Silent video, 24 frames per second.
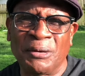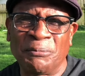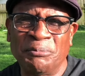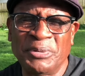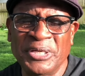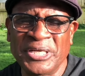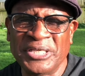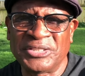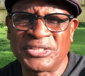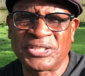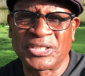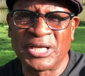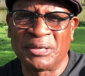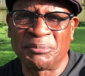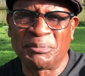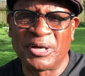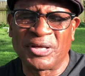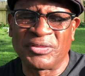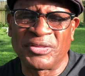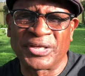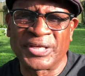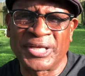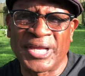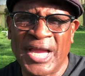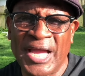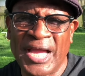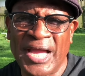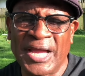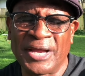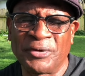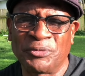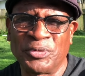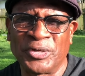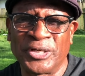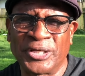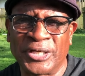Beat some other
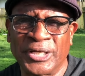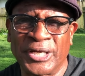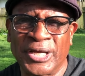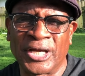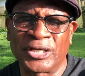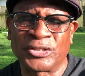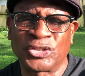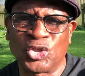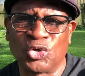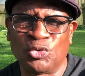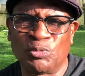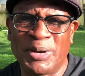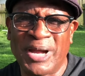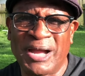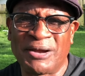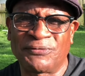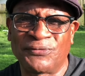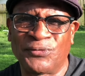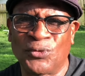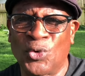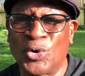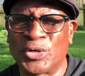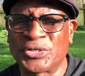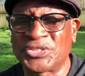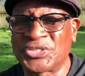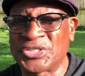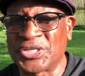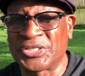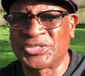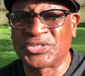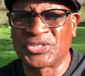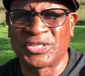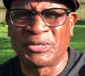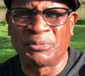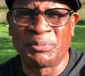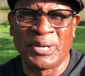guy with a 2x4
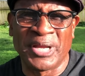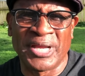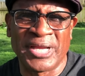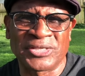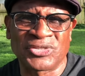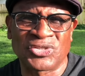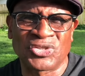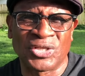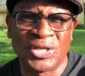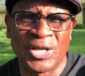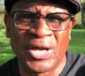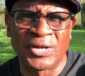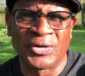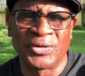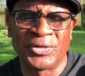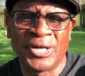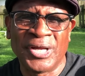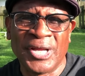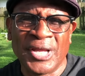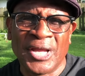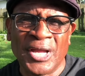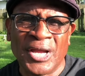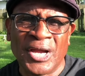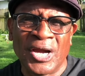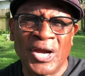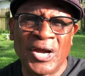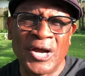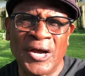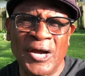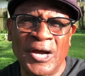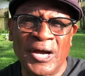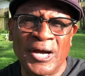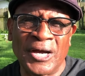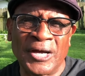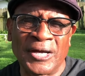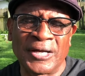since the manslaughter
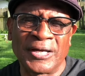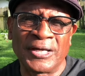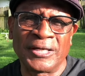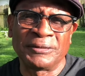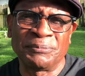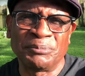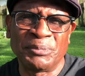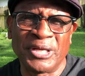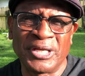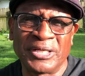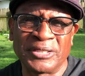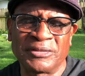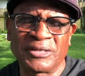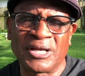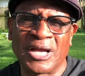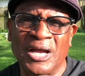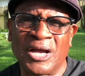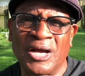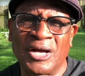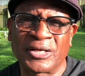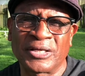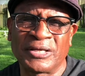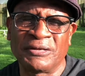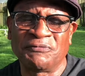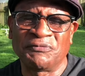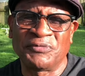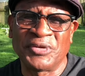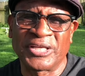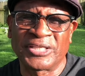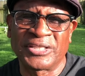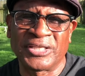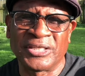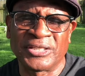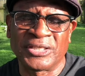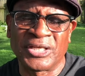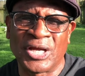and been
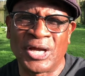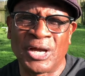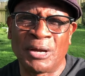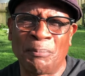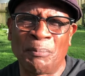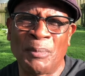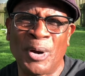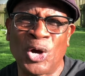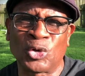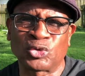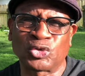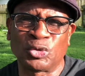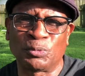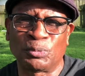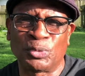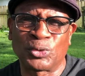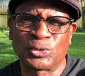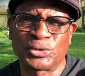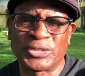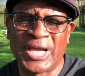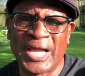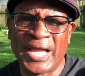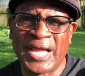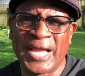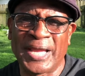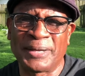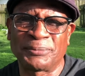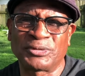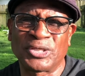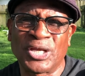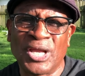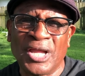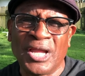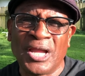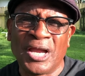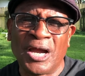convicted multiple
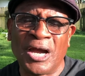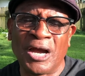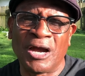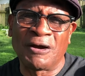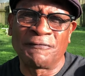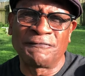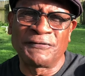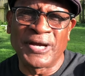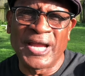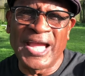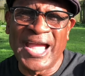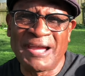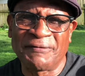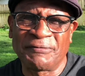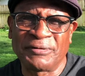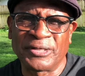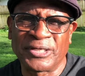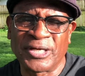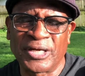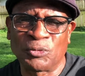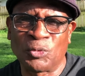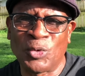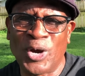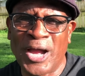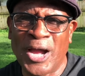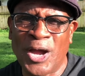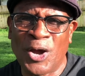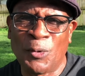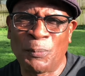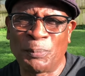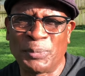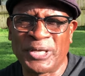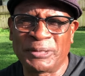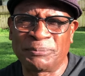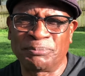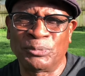times for having the
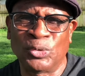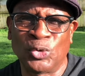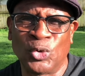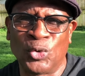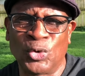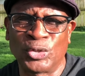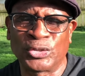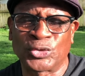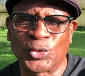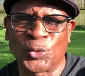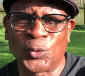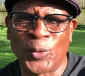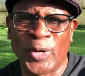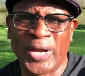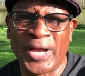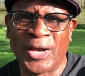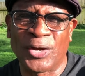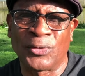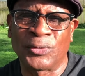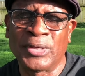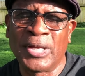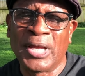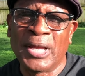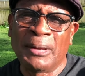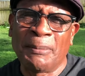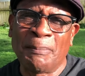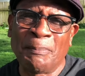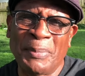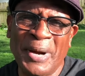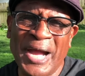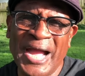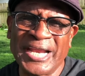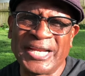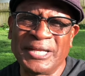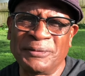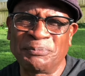wild pit bulls around,
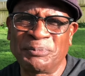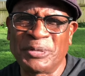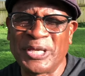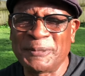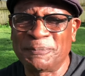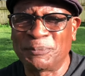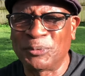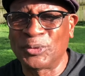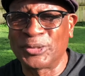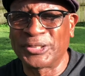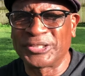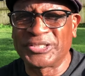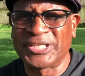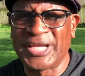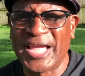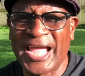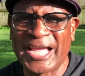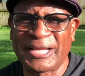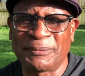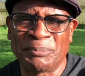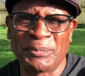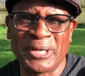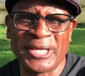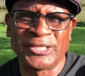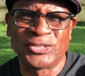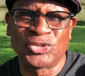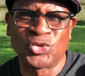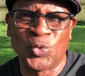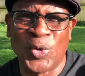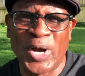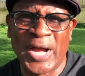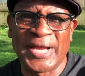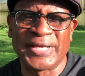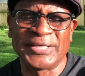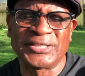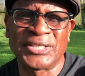biting people, attacked me
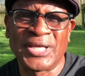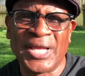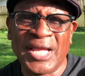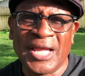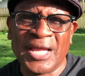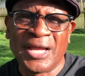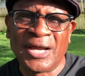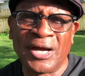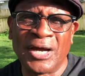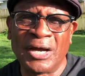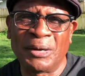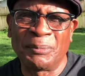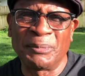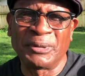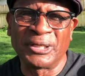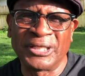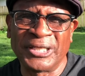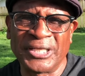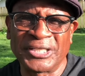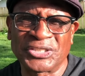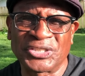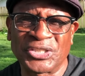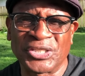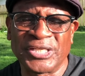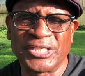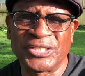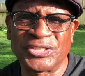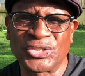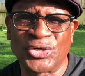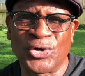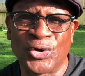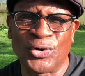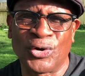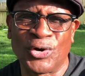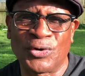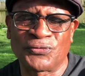twice. Melissa, his
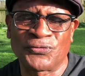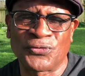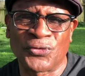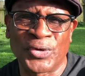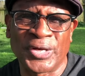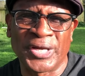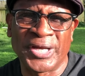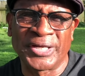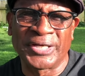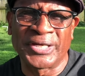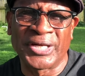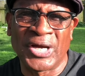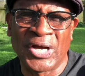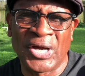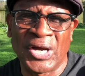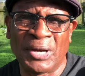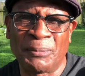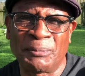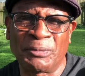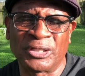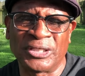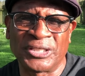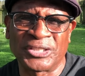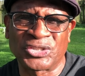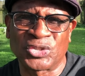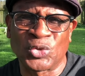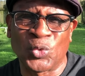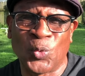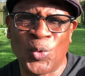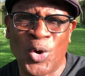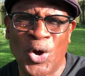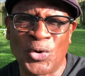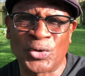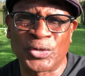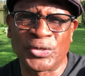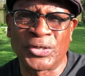girlfriend, Melissa
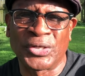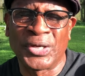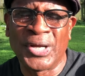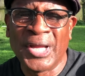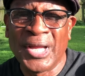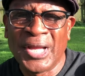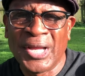Walker,